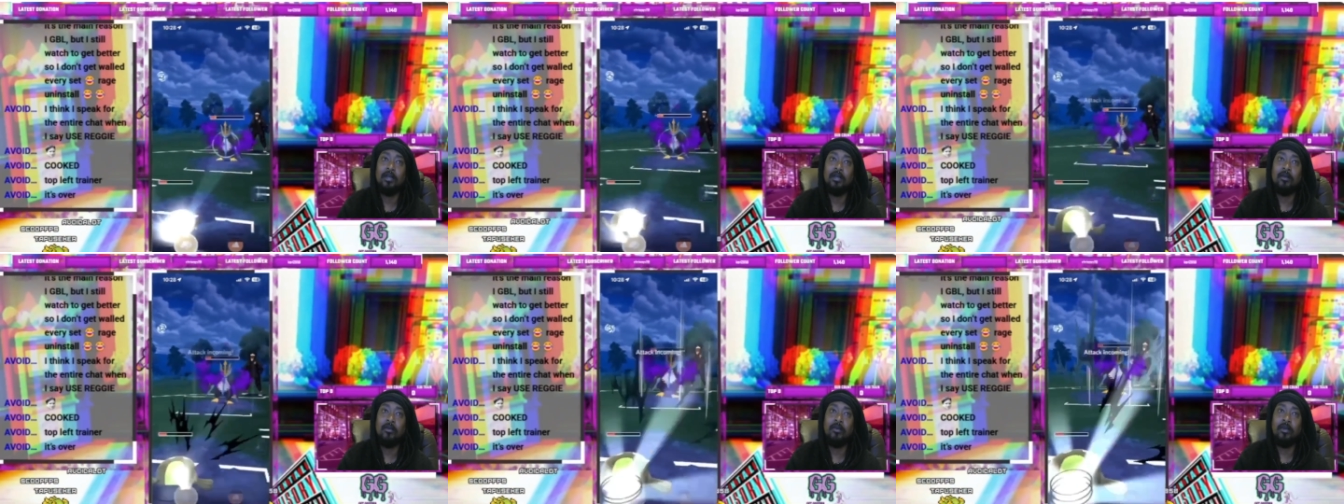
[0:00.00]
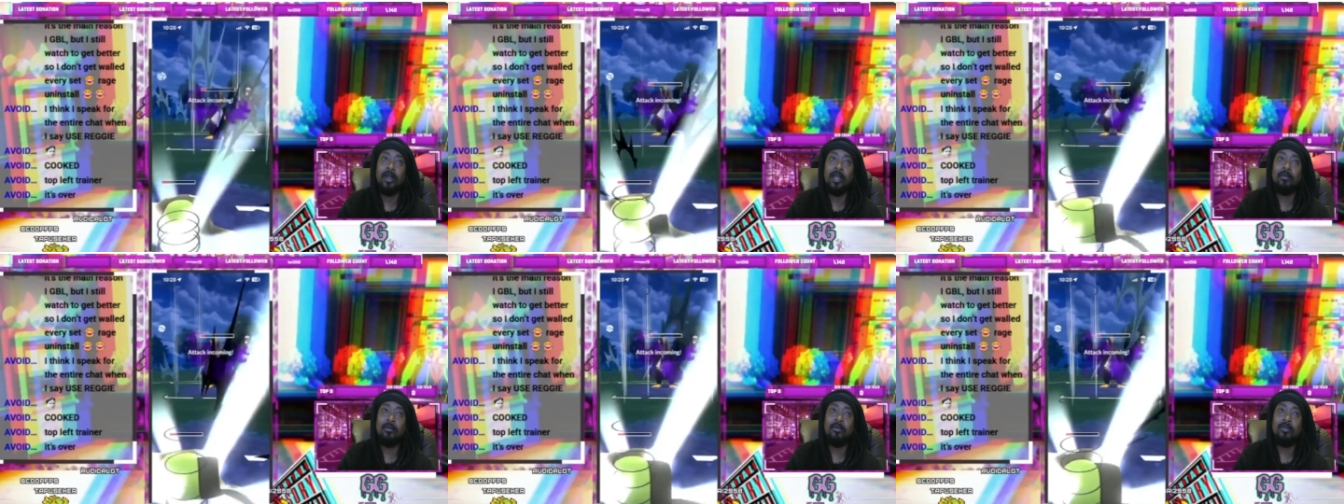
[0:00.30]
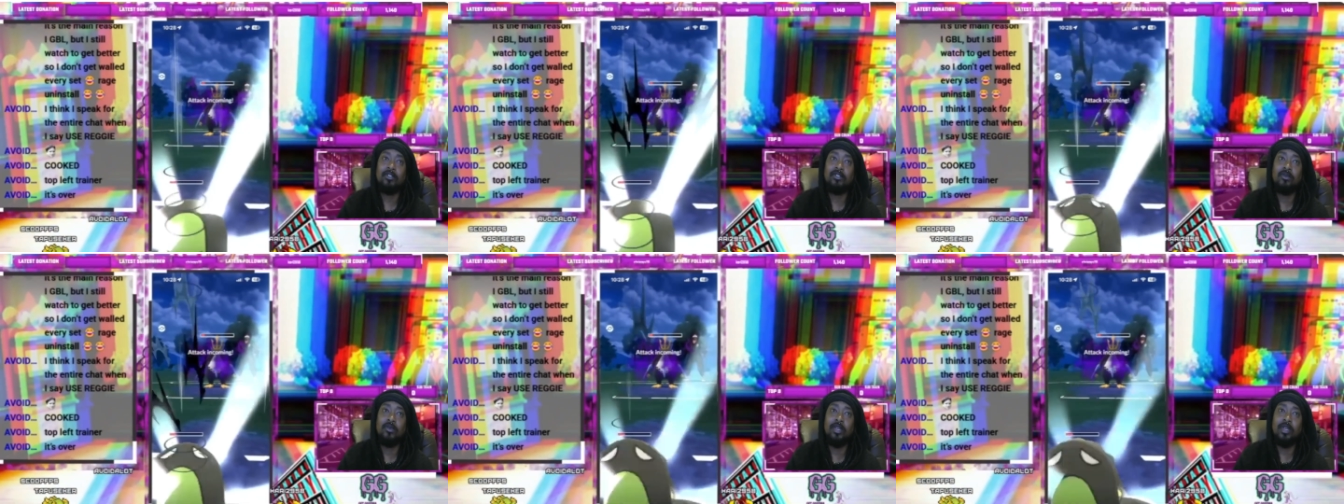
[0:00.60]
We're able
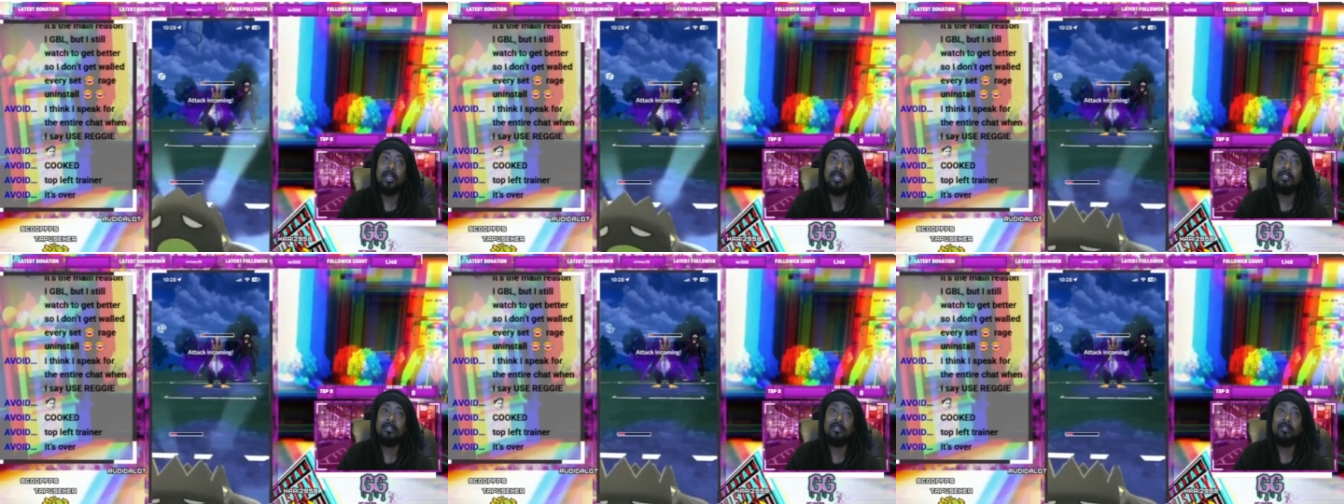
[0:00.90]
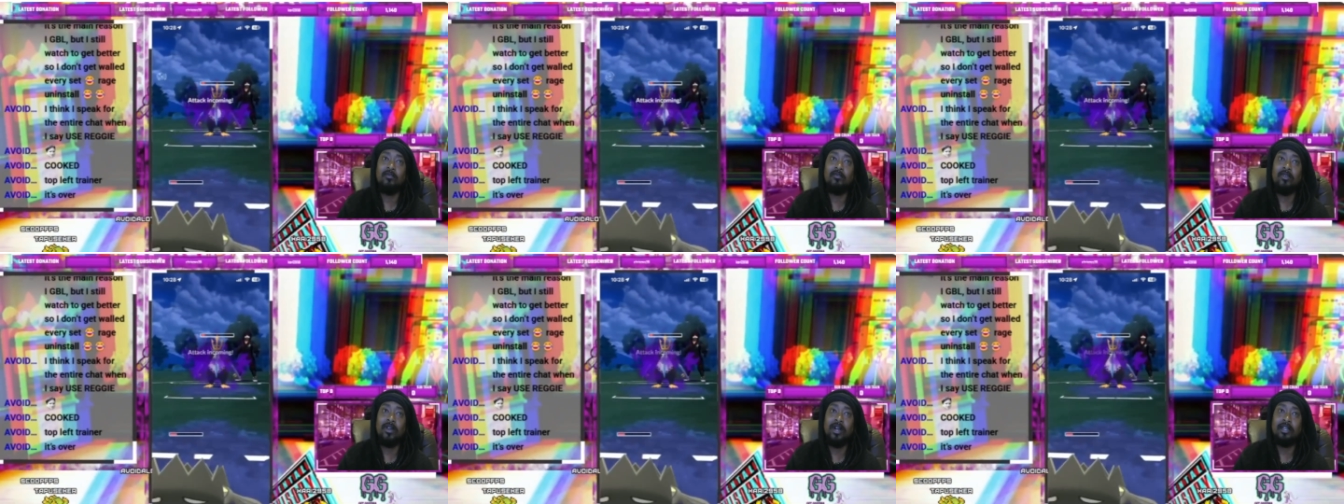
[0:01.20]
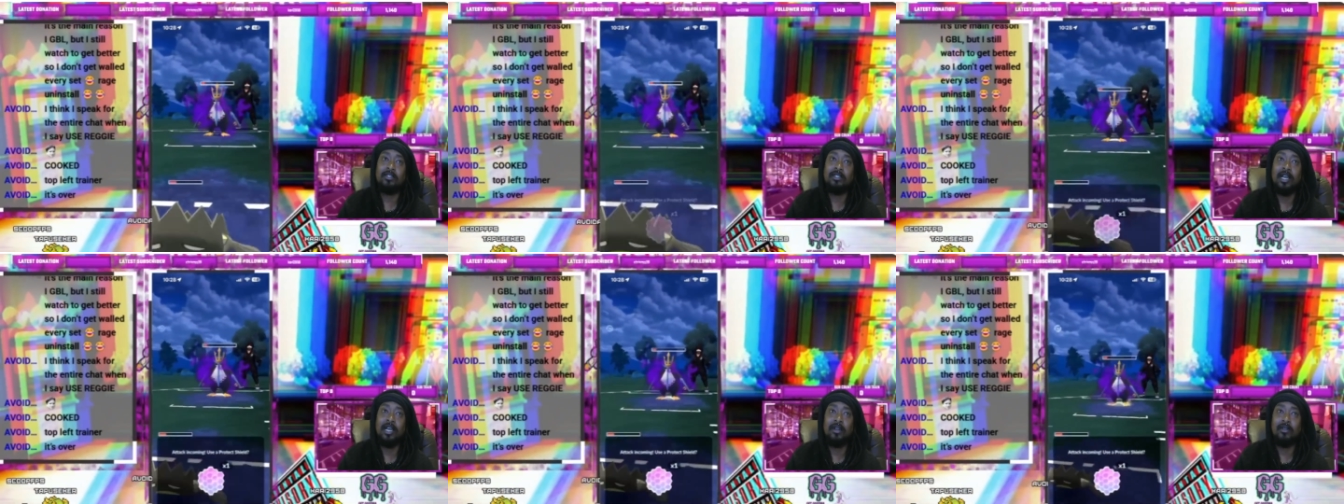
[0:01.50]
to get to the rock
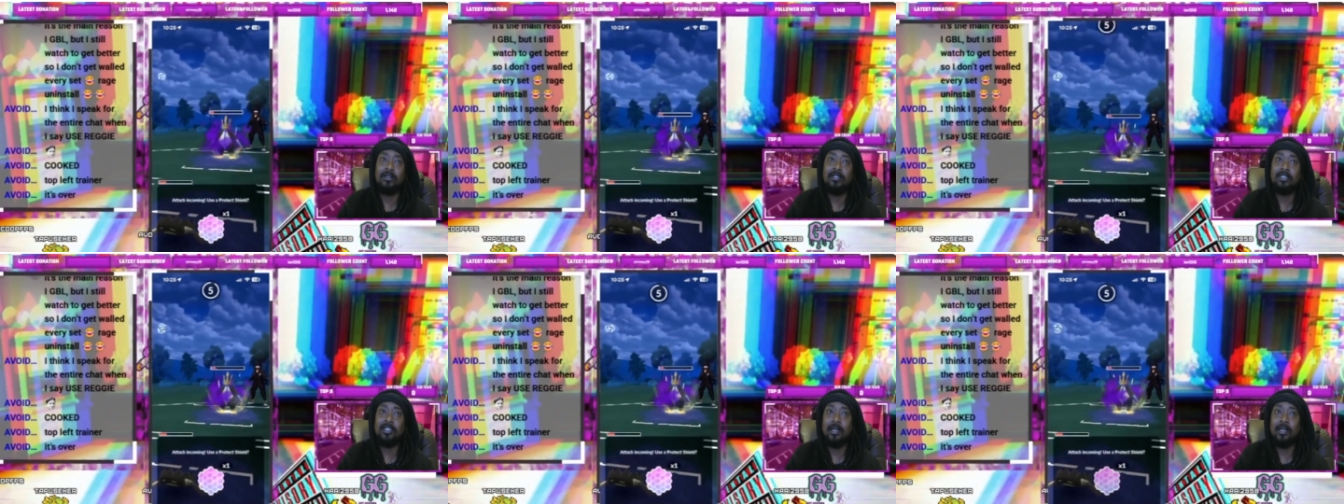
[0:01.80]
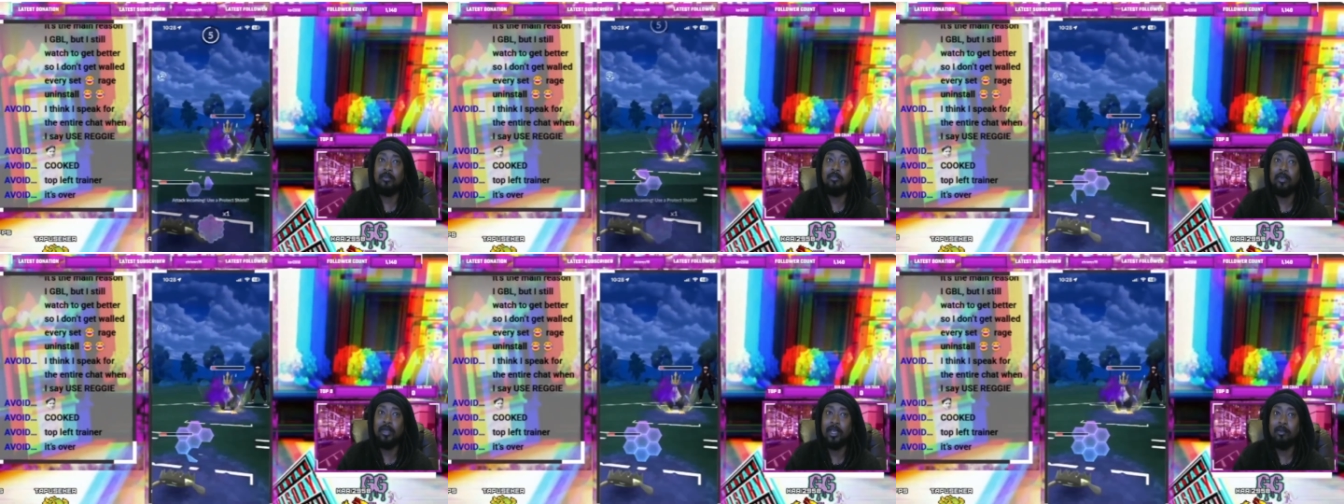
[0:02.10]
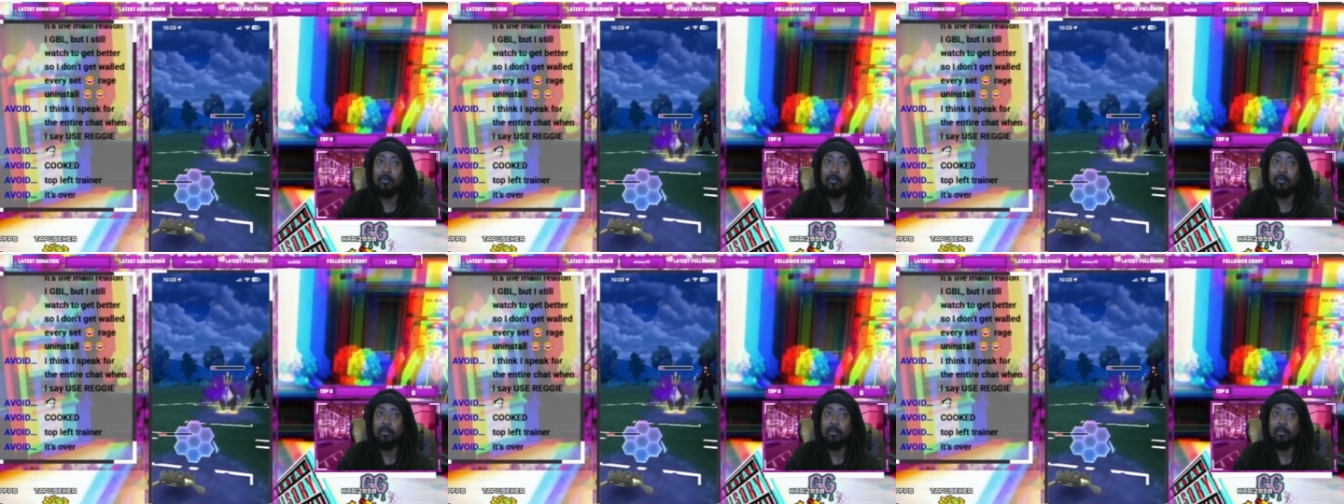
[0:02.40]
slide on CMP,